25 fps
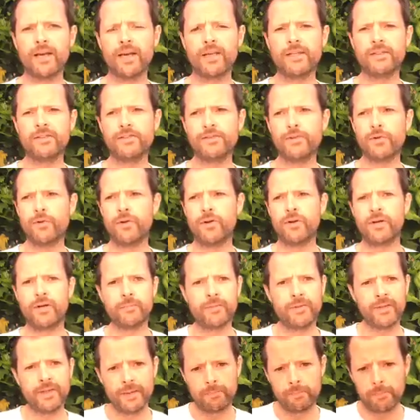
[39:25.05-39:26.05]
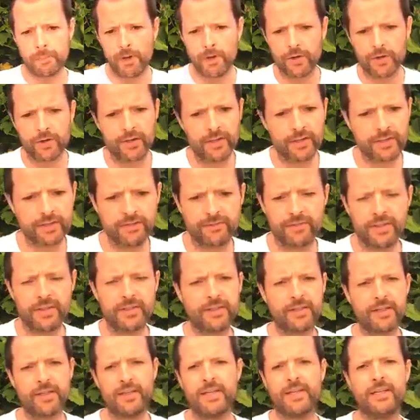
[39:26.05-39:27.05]
adore him and they bow at his feet,
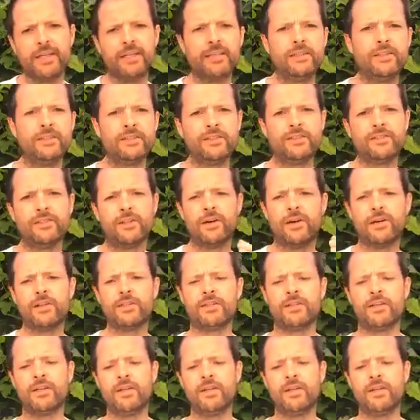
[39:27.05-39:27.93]
and he does not